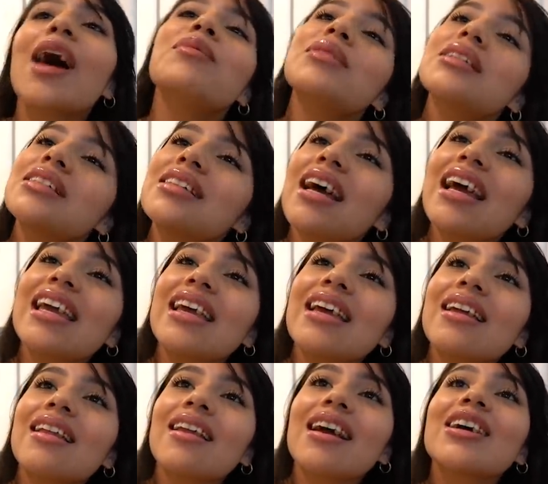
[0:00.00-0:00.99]
I'm just
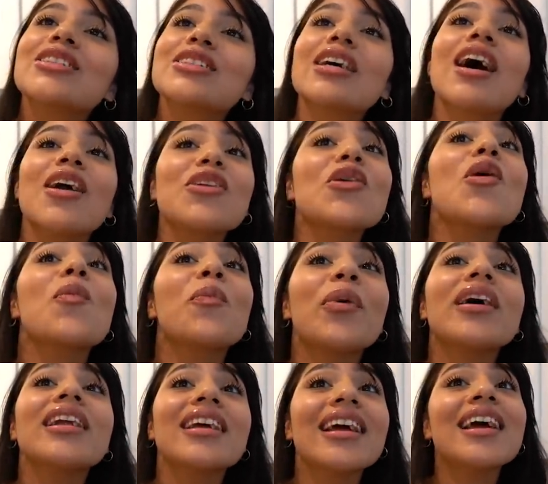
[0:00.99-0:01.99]
saying, cause yeah, you
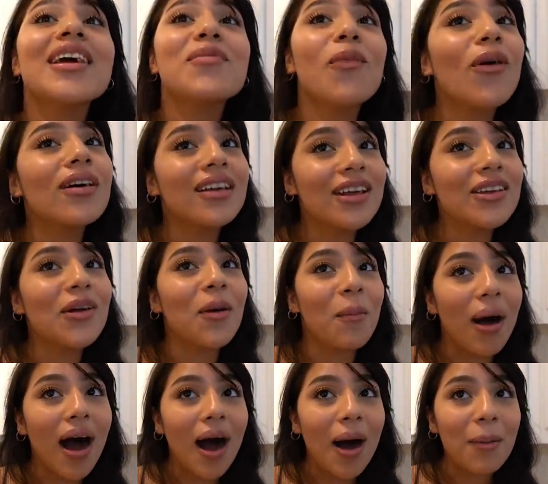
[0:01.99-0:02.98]
butting in more than your
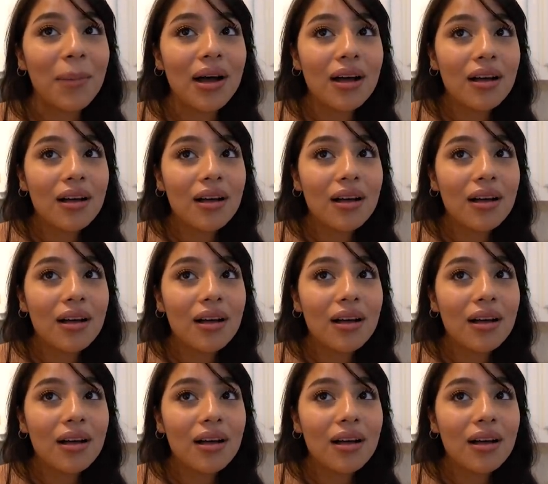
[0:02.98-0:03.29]
mom.